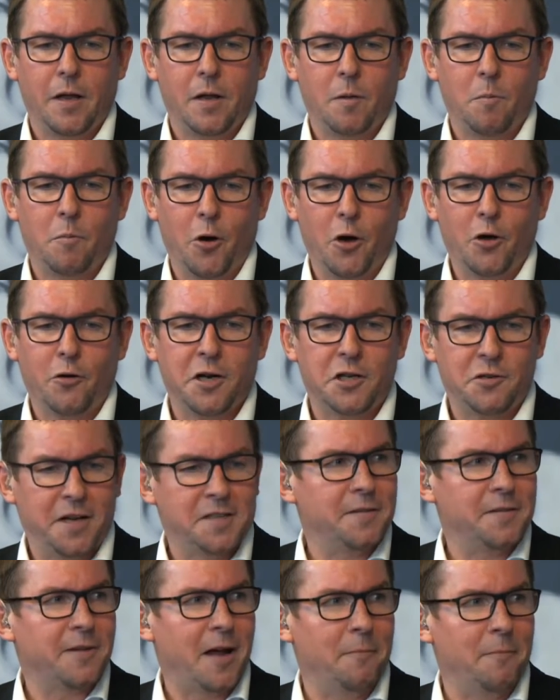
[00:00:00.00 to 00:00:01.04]
brokerage rates
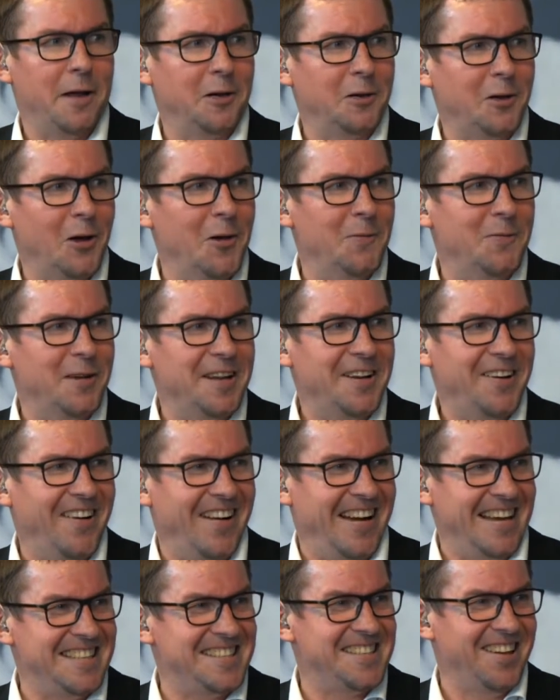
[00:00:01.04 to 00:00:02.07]
have come down globally,
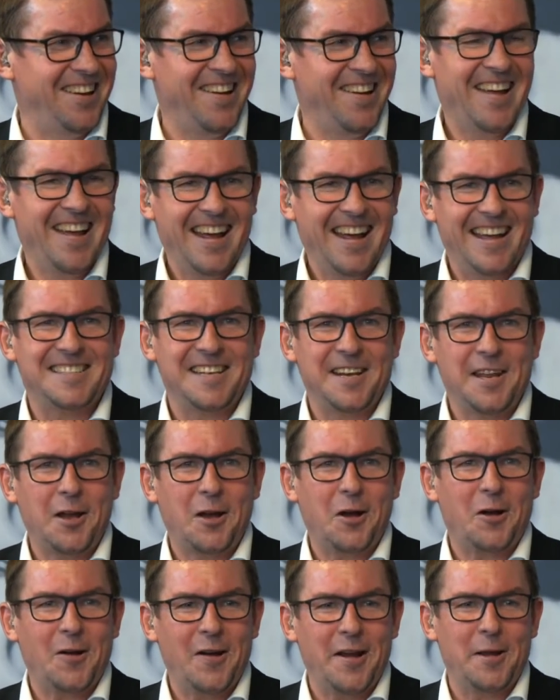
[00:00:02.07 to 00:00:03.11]
right? So it's an
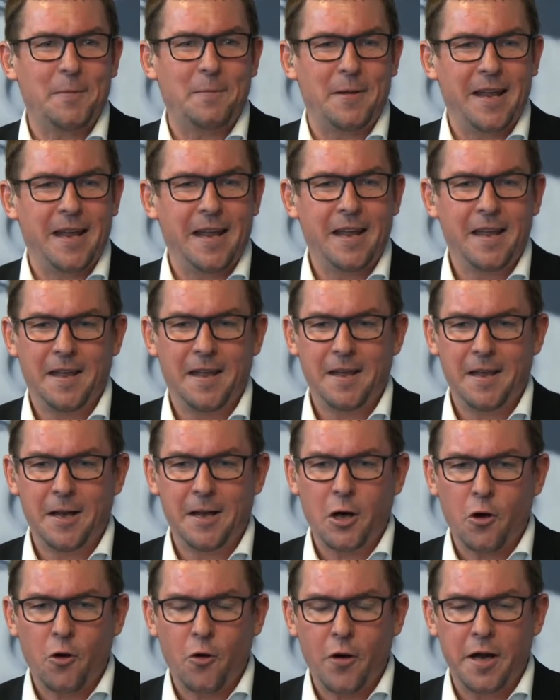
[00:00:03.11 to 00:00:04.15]
incredibly
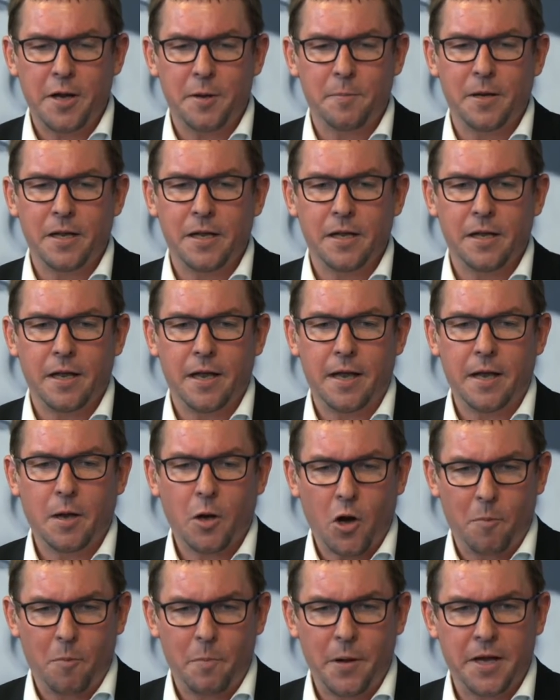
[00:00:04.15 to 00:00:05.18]

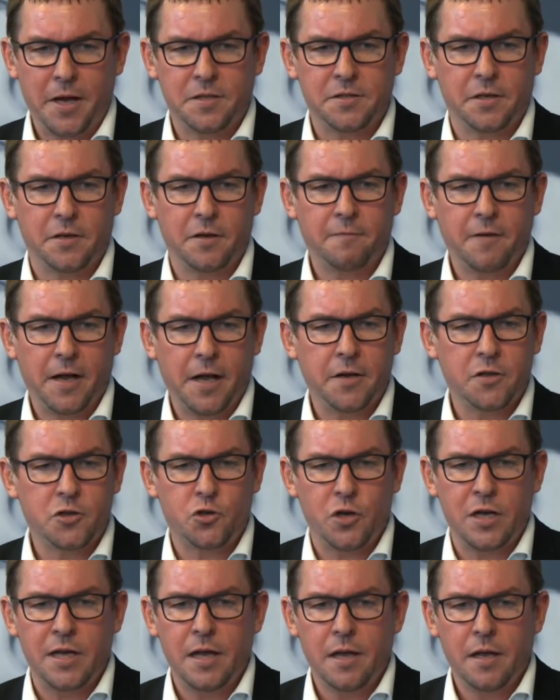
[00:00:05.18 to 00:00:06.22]
competitive
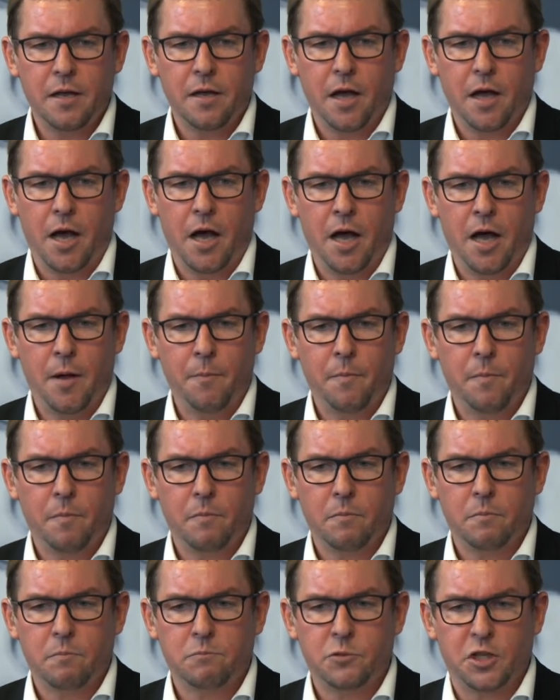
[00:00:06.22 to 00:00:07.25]
industry.
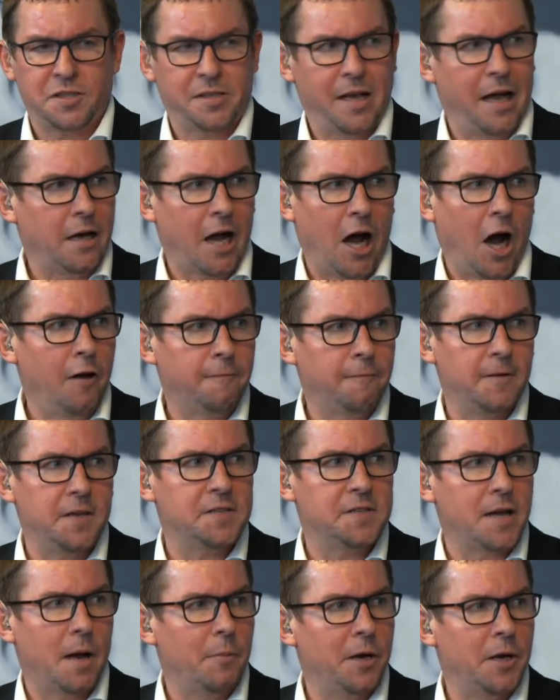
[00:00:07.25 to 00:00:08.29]
Just like our fees
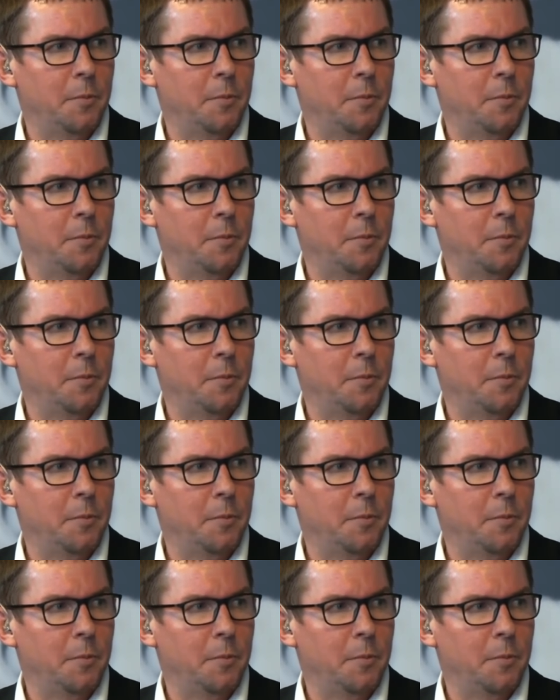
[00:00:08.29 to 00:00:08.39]
come under